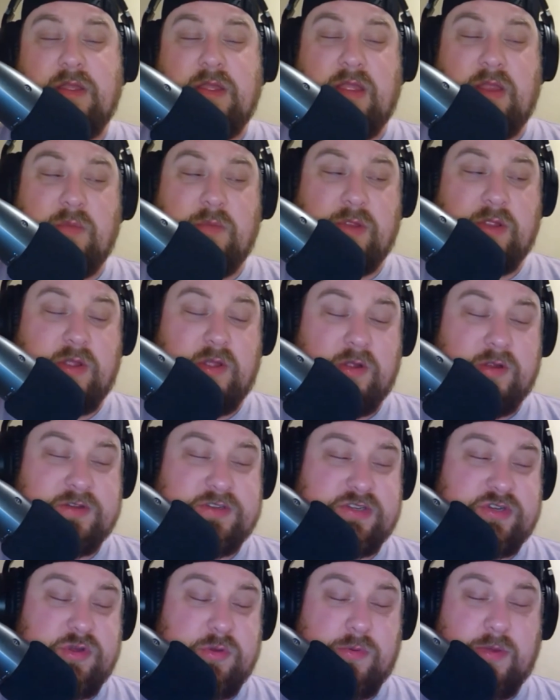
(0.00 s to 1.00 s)
in
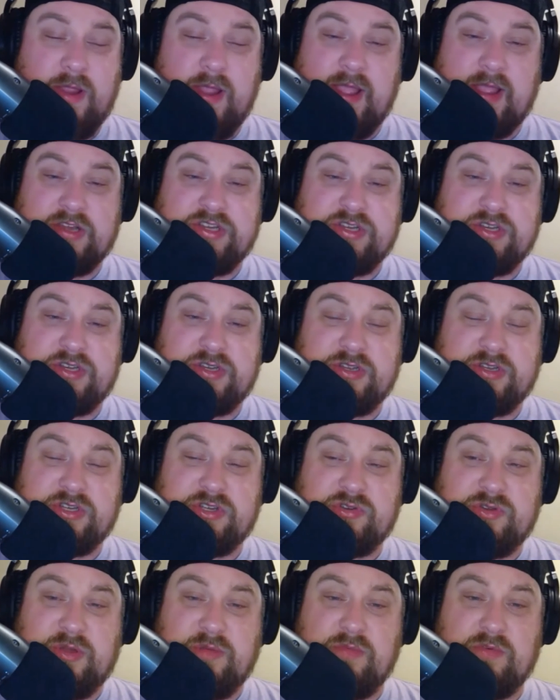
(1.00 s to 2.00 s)
regards to reaction to
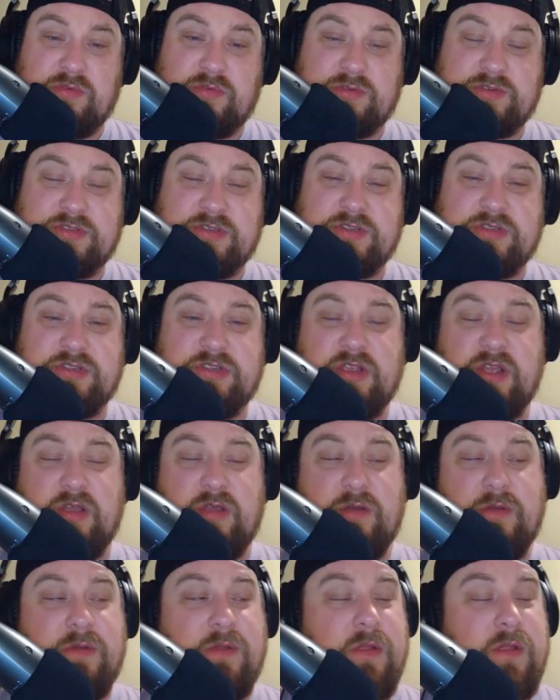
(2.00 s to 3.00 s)
Extreme Rules.
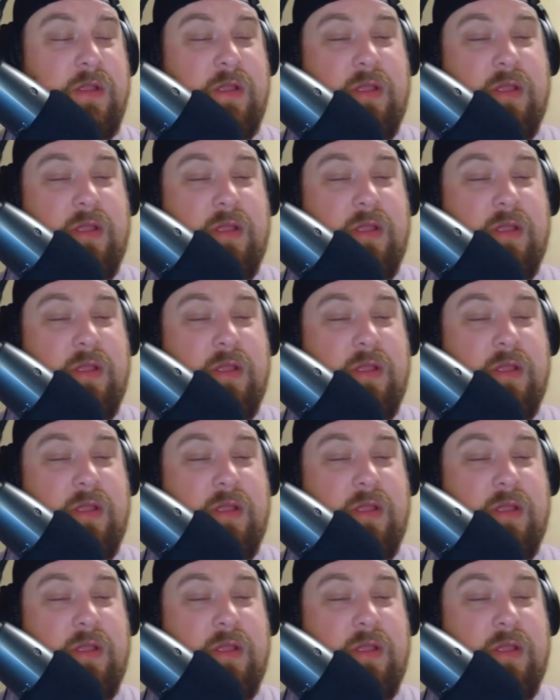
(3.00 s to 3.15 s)
So